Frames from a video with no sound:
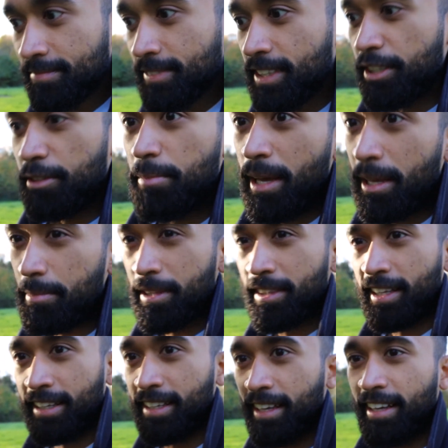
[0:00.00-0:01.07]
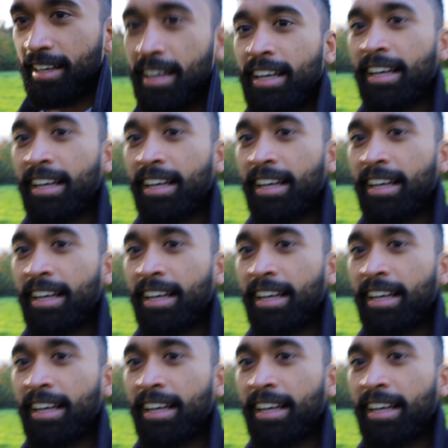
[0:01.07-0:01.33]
You may be thinking